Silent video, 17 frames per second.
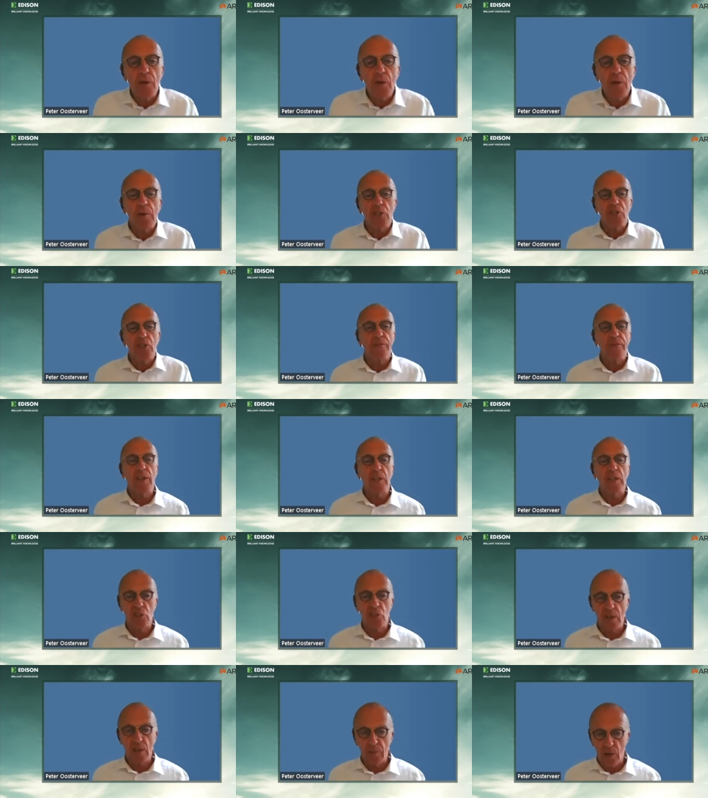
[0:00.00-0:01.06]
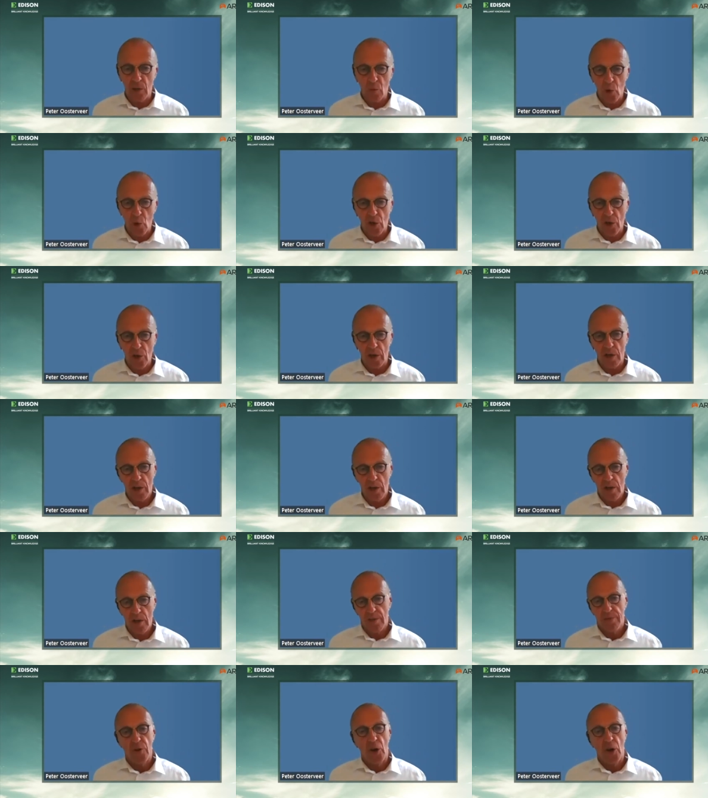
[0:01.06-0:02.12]
You must have done similar work
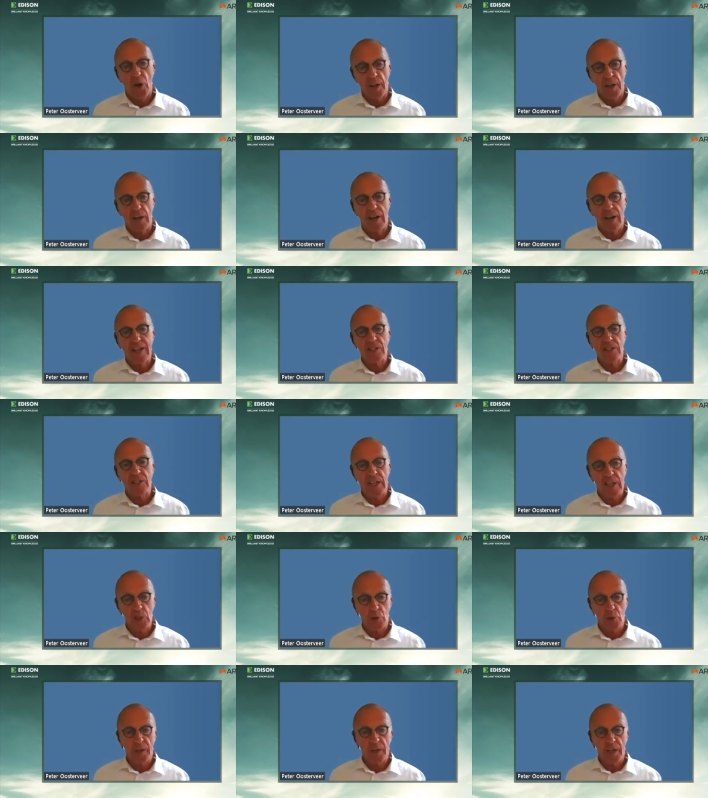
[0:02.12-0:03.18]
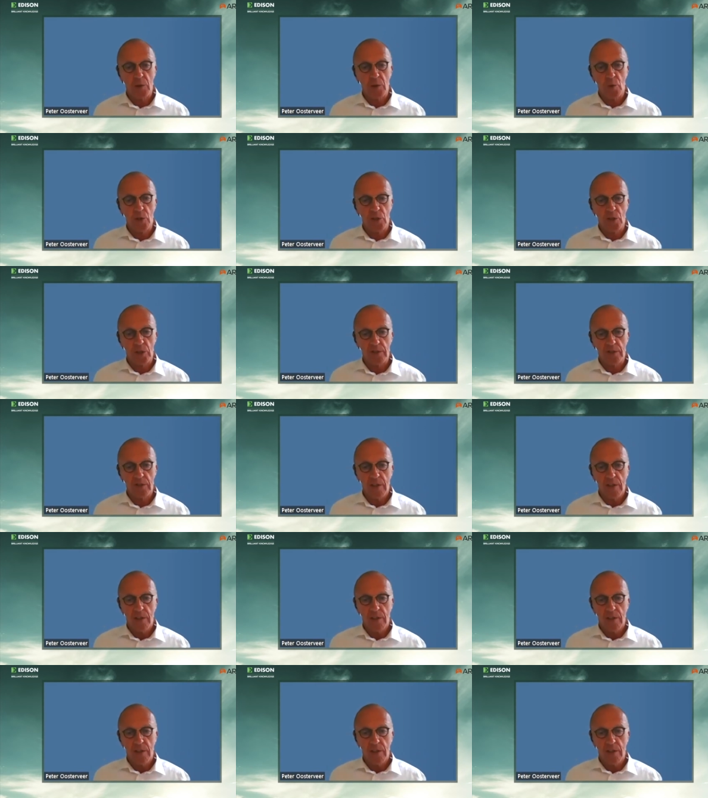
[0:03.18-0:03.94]
for other clients elsewhere in the world,